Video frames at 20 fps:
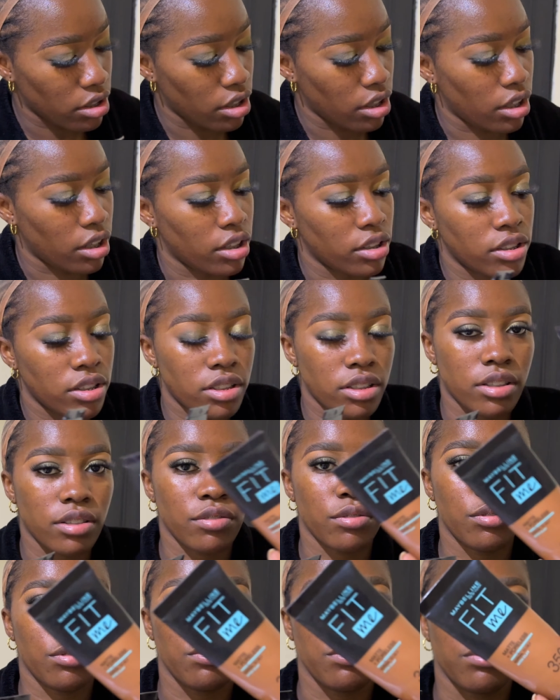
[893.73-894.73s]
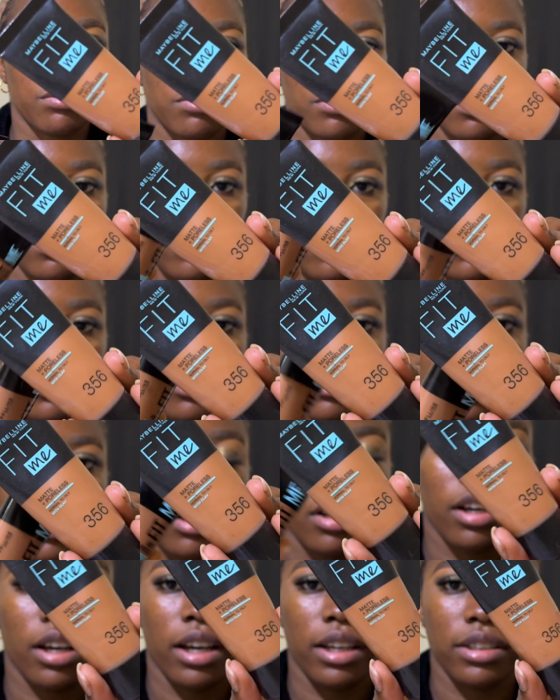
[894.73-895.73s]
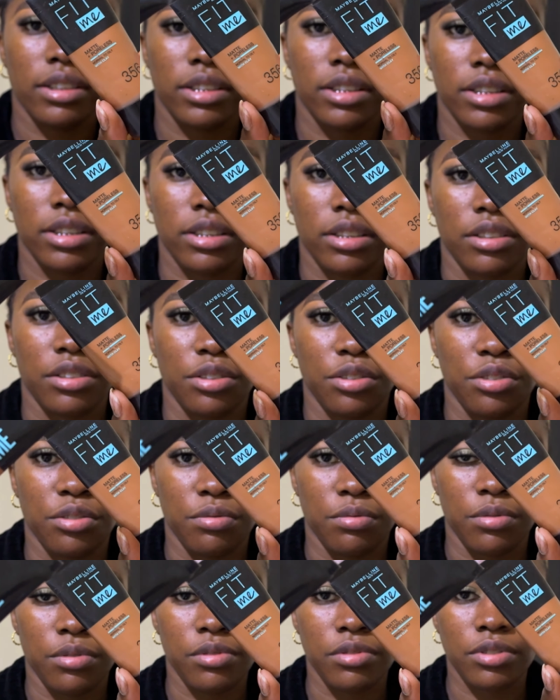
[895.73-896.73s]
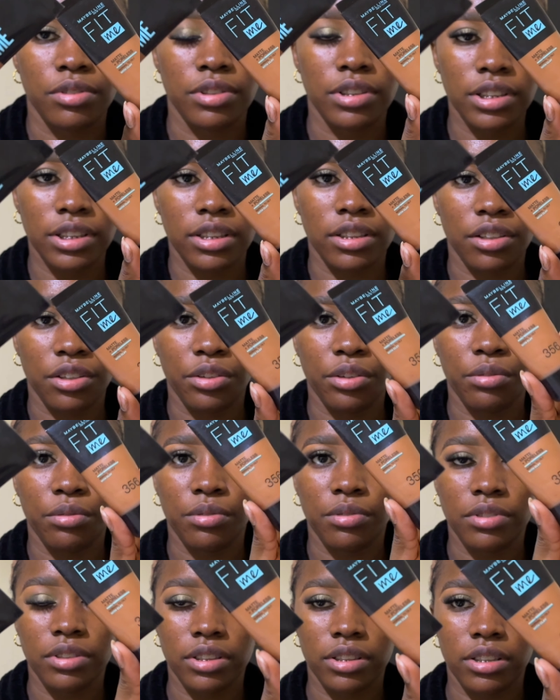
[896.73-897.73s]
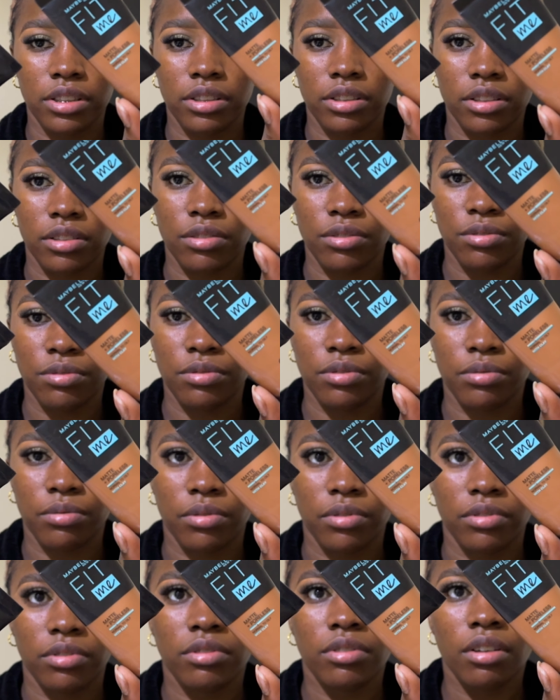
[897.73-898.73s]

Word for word: Yeah, this is the old one and this is the new one. So this is the new one, this is the old one.